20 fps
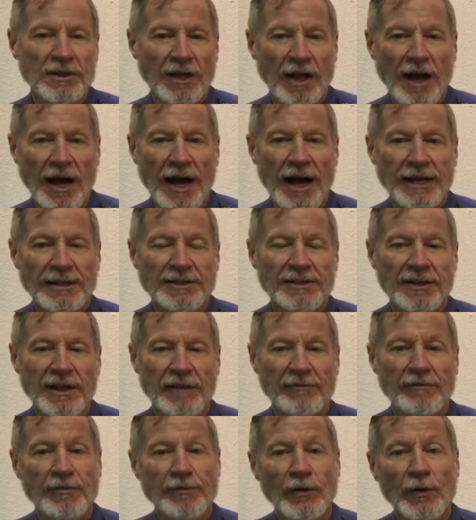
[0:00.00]
slides
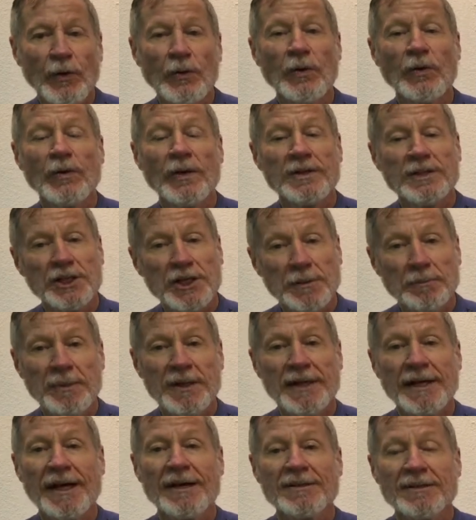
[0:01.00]
that further the
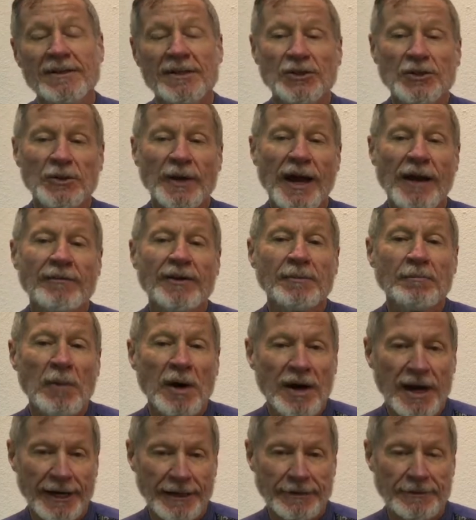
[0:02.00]
GPS that you have in mind.